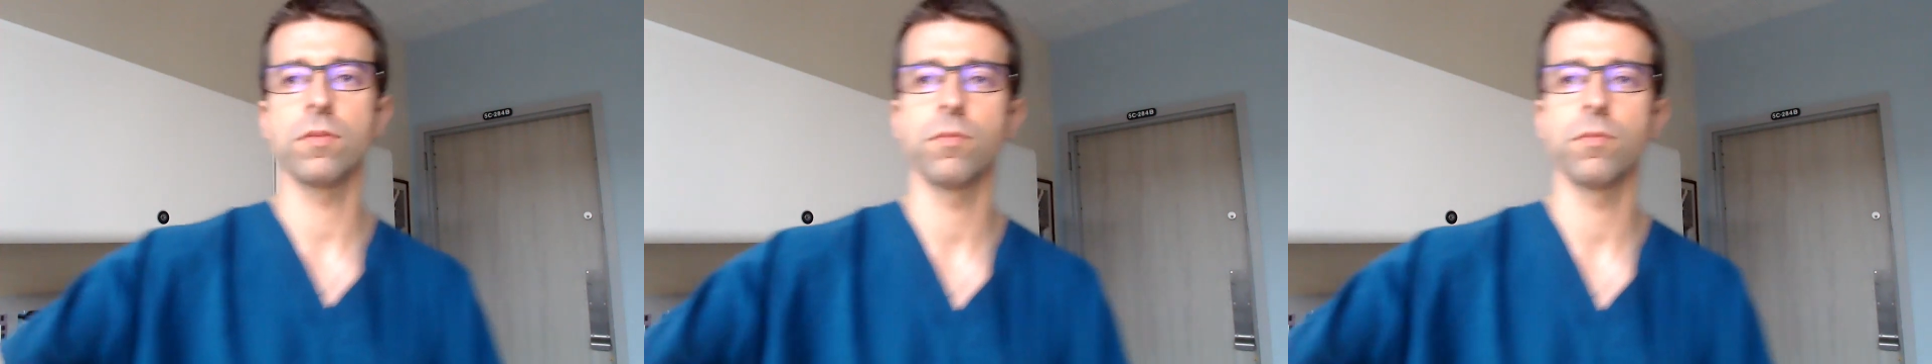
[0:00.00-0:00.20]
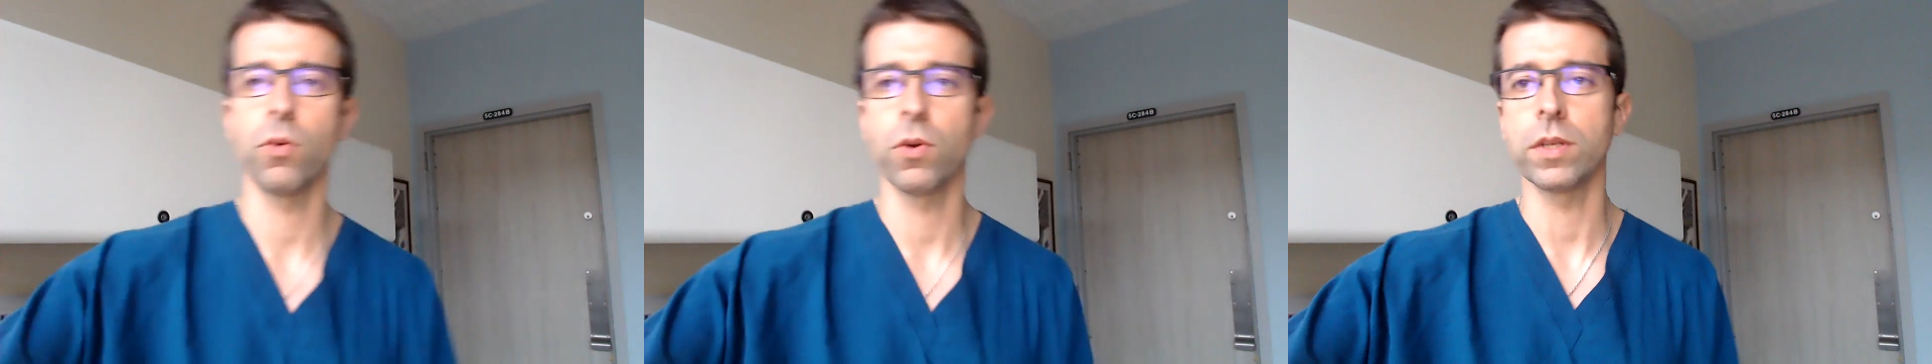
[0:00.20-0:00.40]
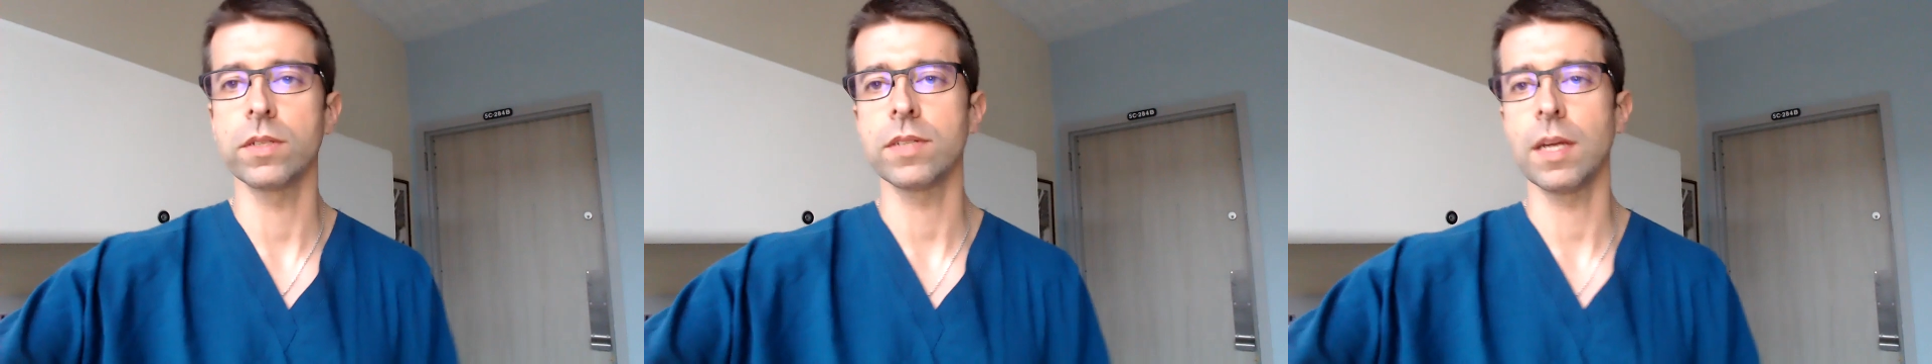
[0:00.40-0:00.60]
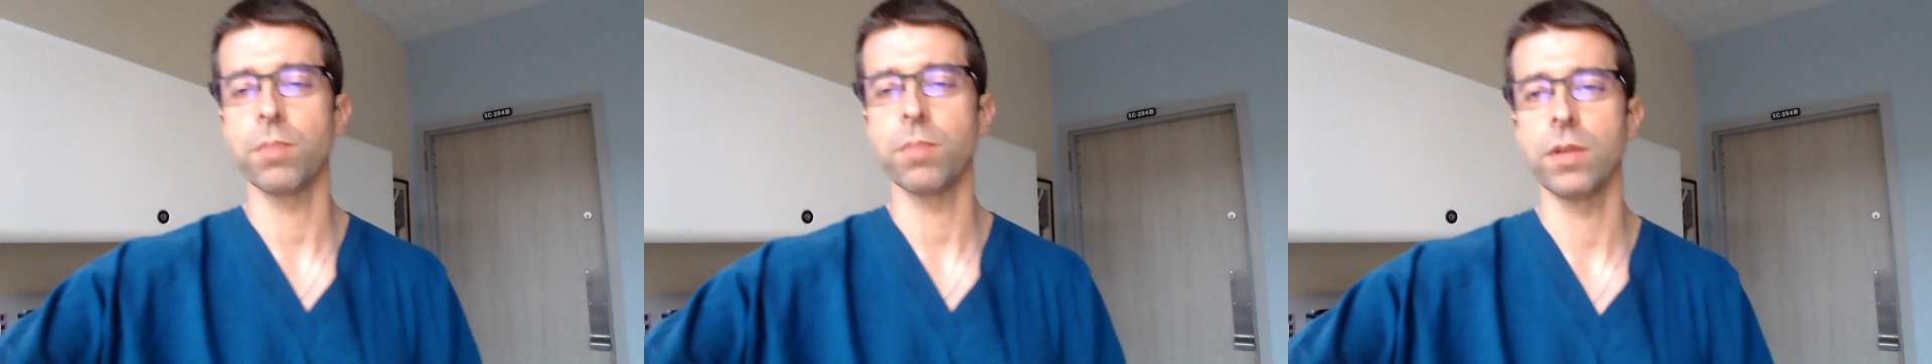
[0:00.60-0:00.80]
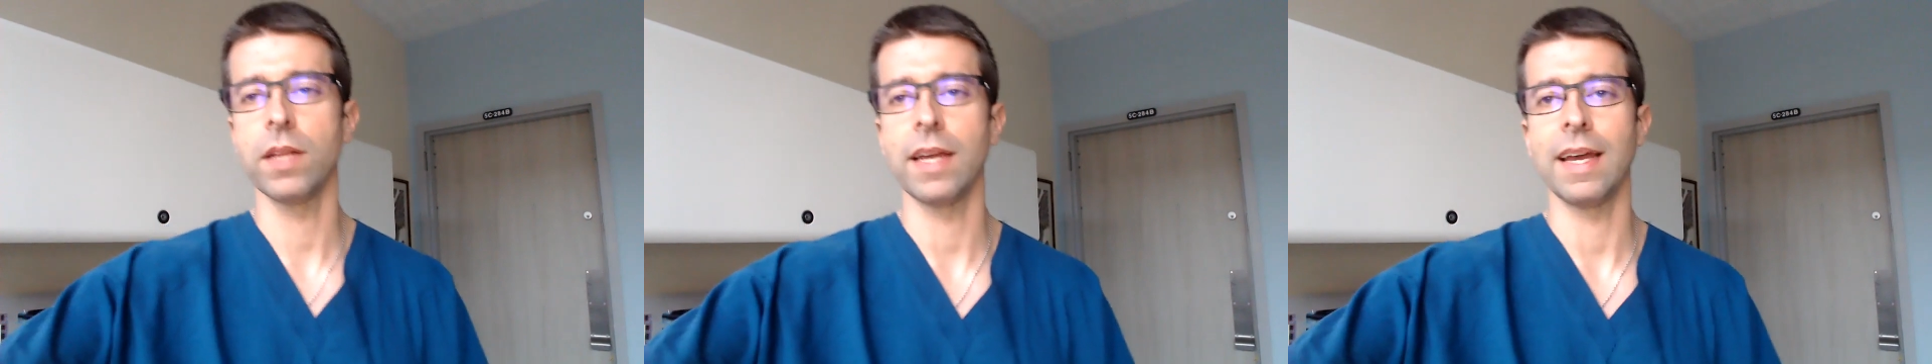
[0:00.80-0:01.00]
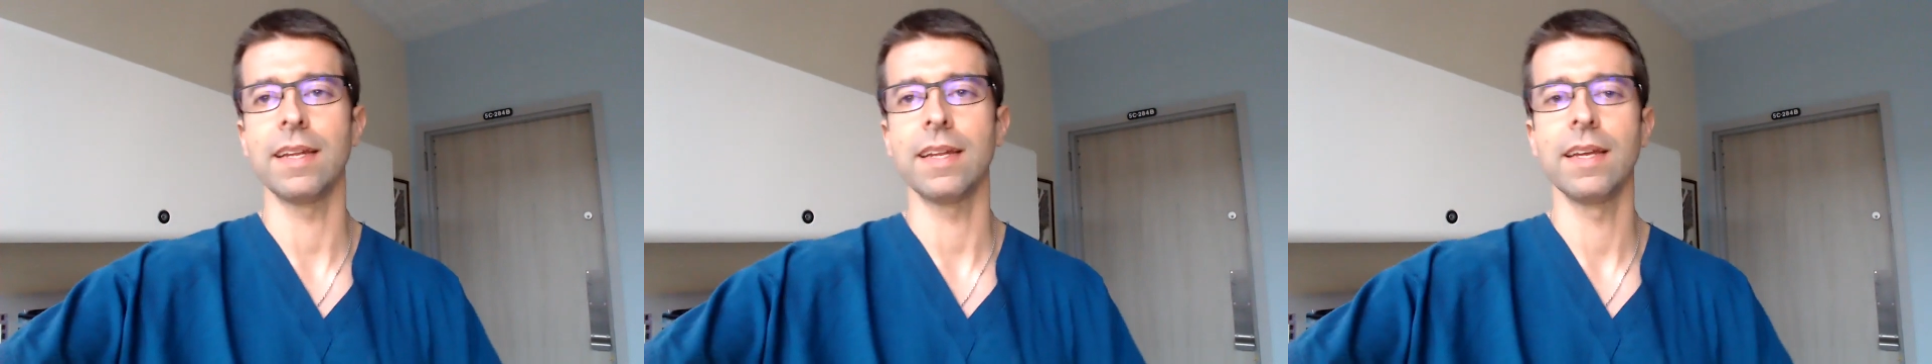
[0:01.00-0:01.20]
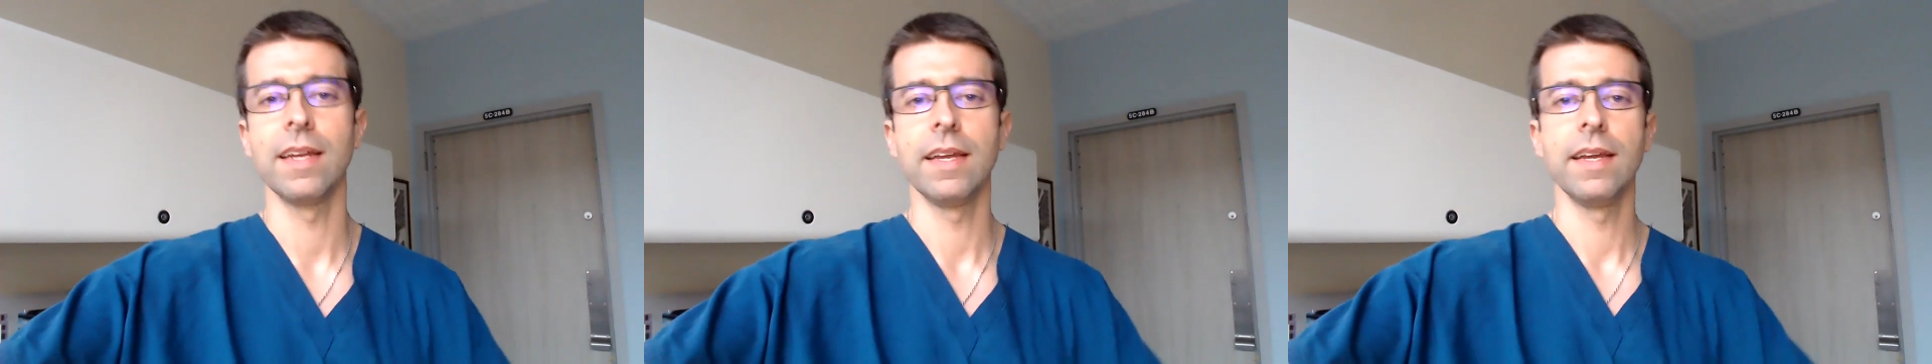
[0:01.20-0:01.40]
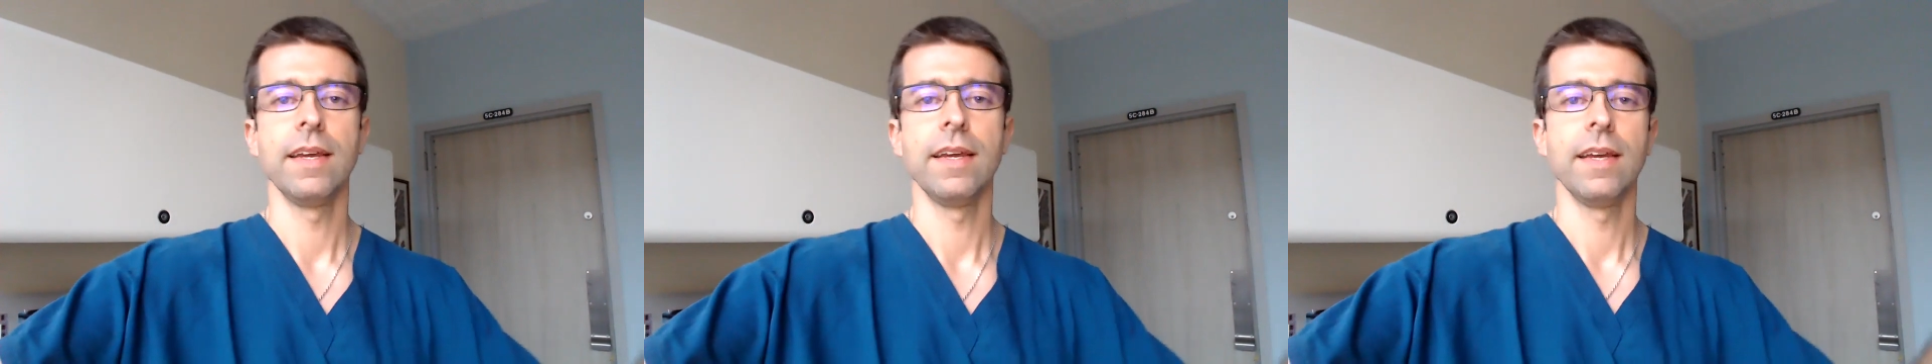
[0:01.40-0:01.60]
point type plan
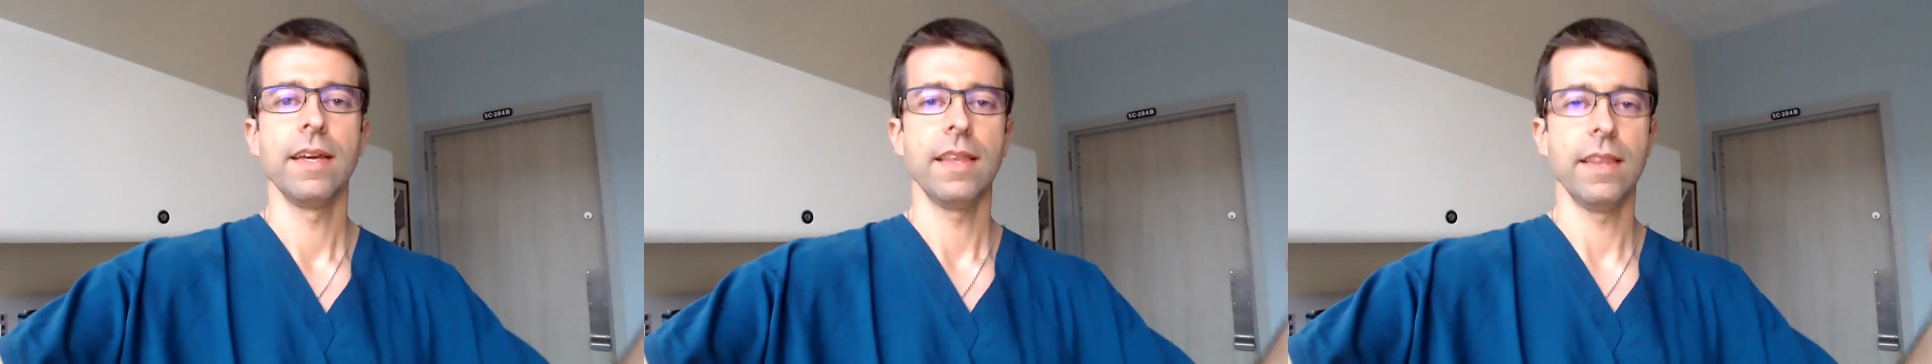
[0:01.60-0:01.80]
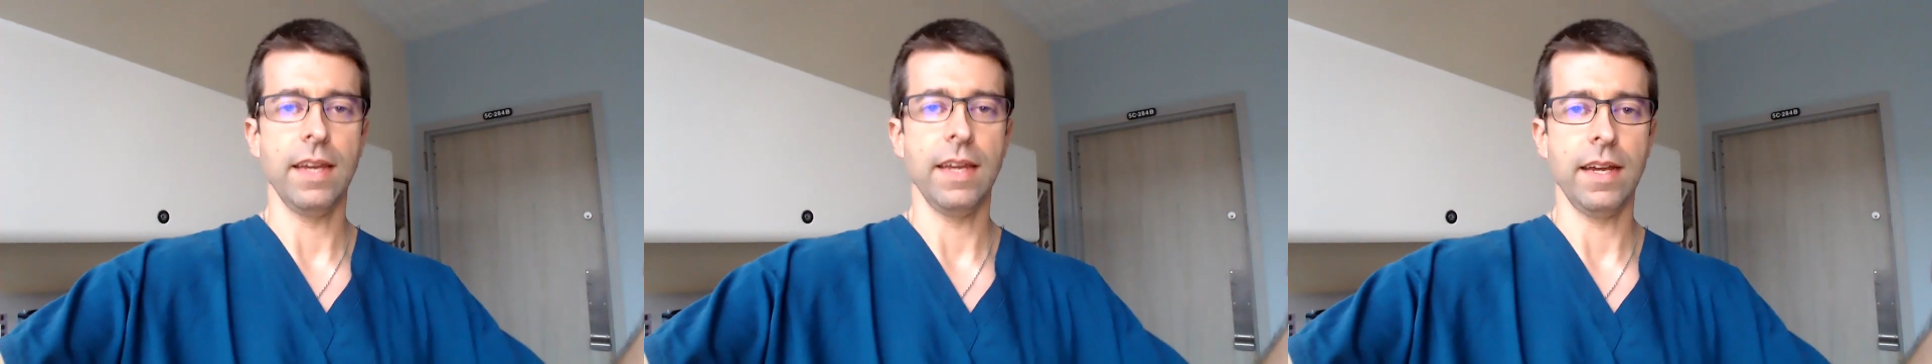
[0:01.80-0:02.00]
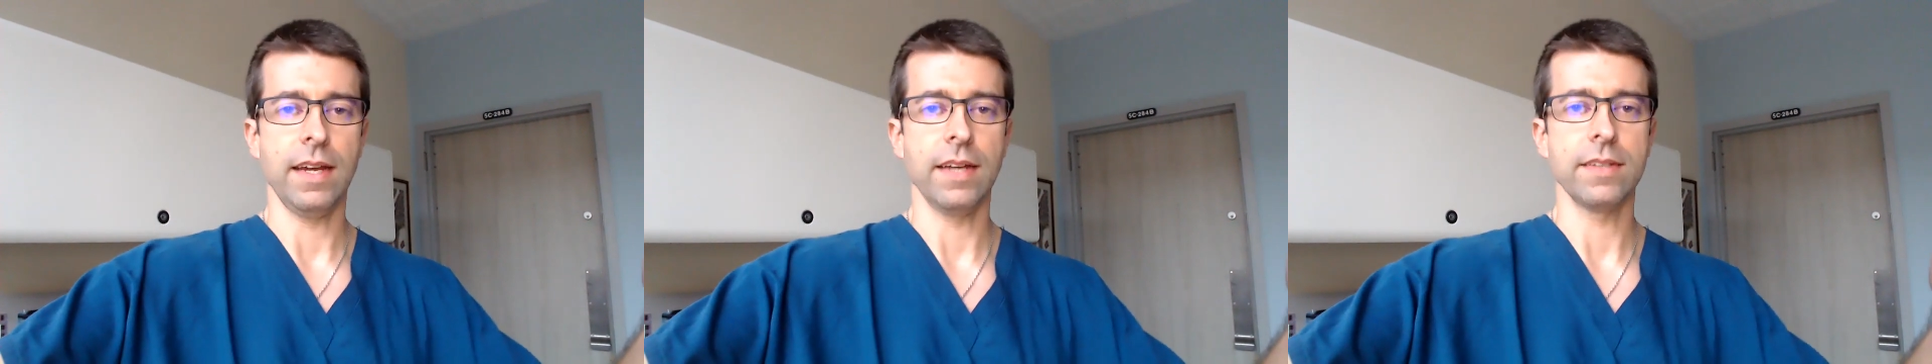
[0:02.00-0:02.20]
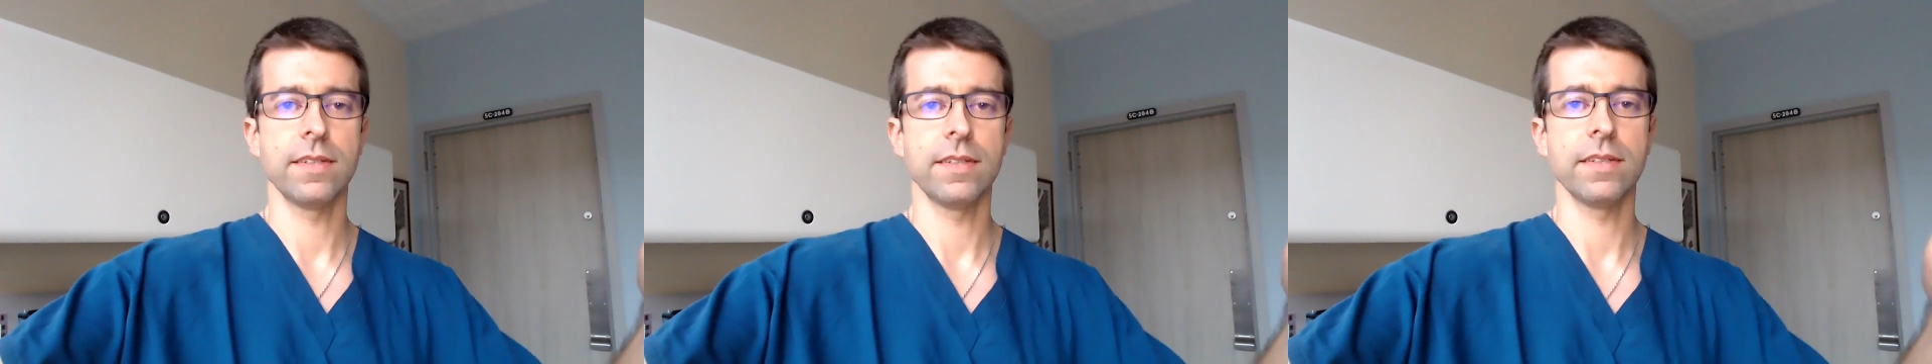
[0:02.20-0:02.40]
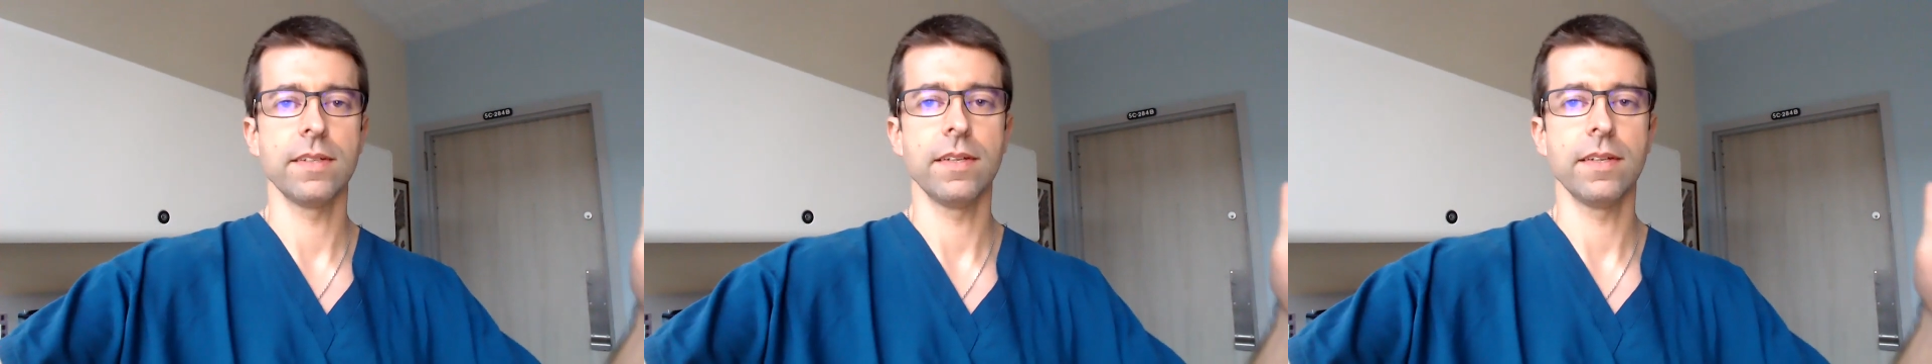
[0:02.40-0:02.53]
that